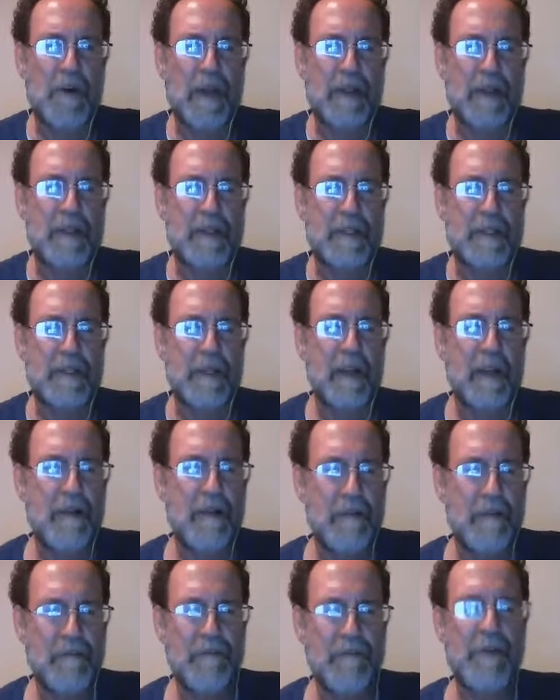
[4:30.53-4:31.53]
And it's
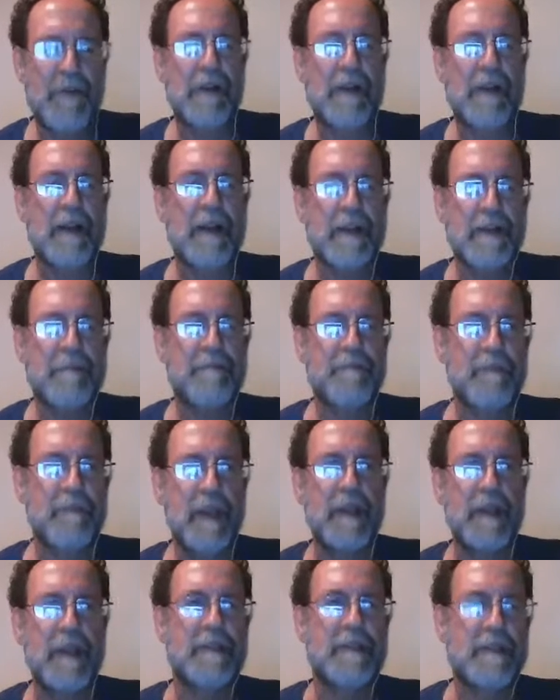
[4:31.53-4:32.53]
I feel like
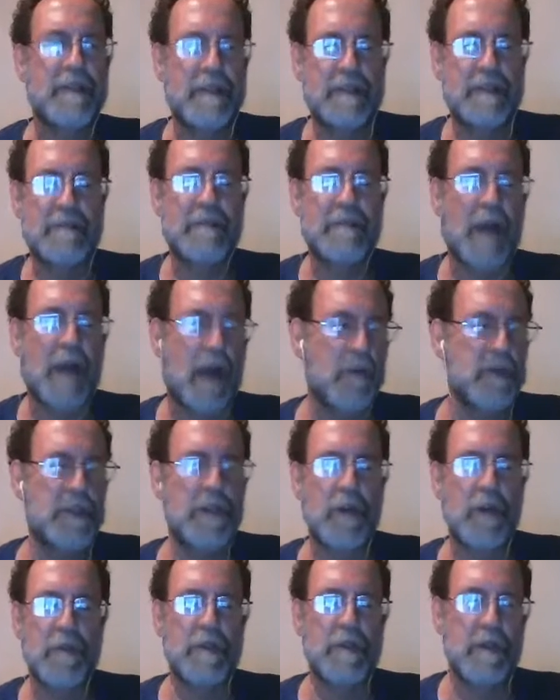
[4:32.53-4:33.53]
it's, I was
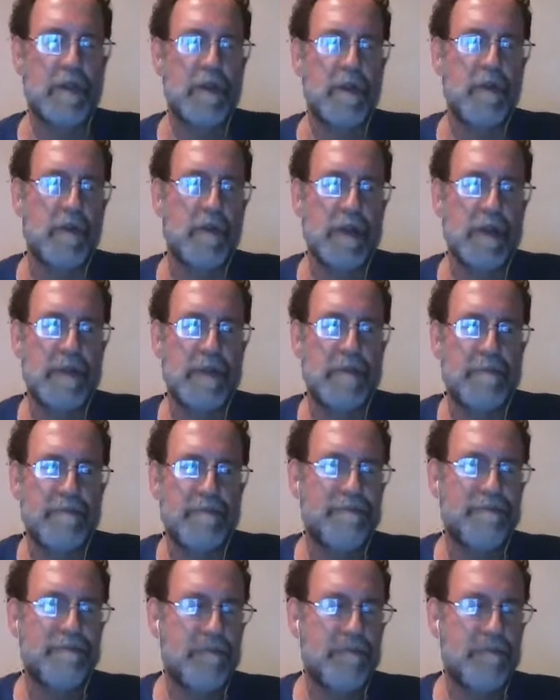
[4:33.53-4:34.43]
chosen to do this.